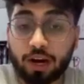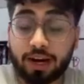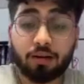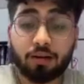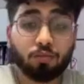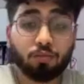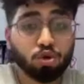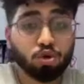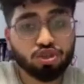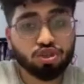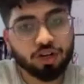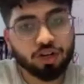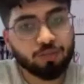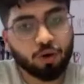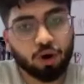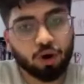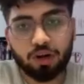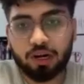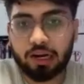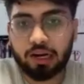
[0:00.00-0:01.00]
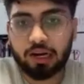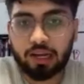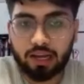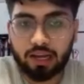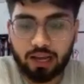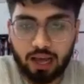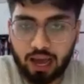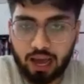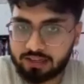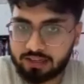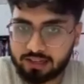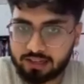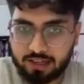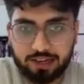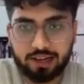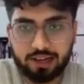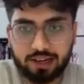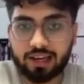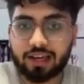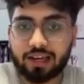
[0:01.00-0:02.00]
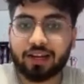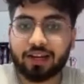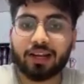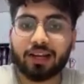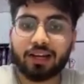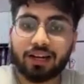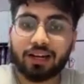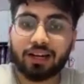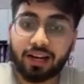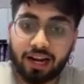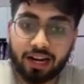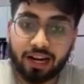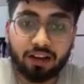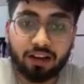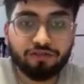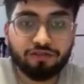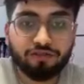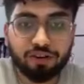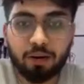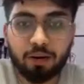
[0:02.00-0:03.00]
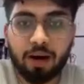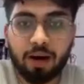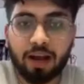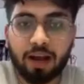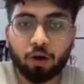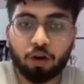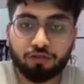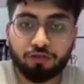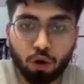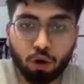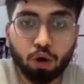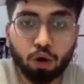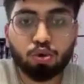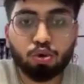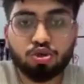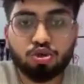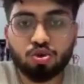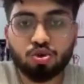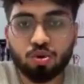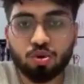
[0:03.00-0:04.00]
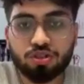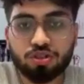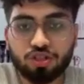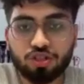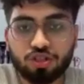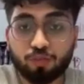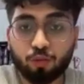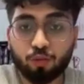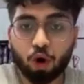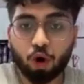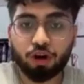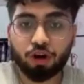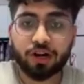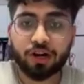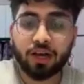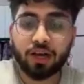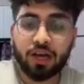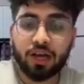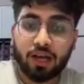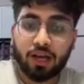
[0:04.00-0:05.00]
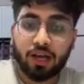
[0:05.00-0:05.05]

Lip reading: And most importantly, I say it again, getting feedback of your own scores is important.